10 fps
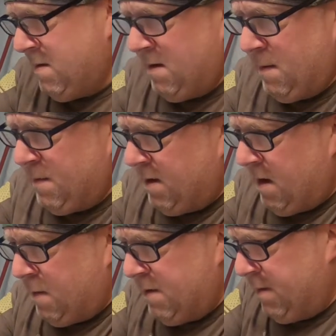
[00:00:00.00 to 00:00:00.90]
And
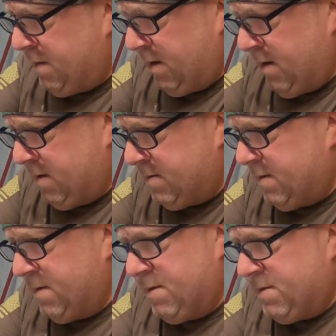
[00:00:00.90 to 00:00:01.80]
I'll reorganize
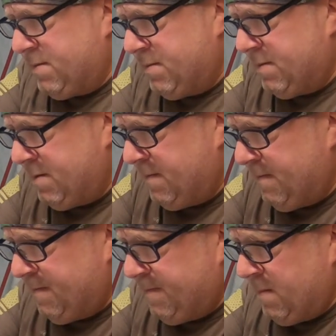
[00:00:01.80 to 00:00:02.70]
all this, but
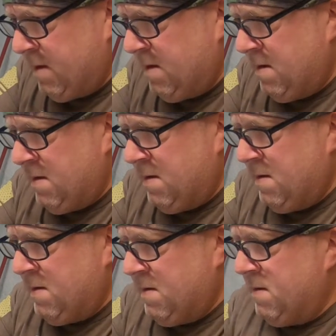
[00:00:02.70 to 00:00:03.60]

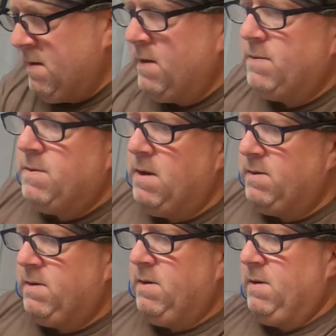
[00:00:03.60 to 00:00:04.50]
that's where
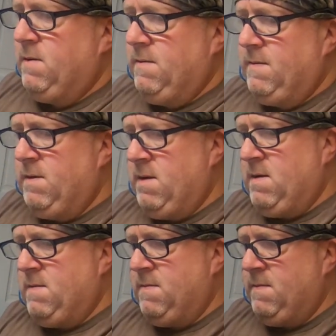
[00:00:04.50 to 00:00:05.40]
that's gonna go for now.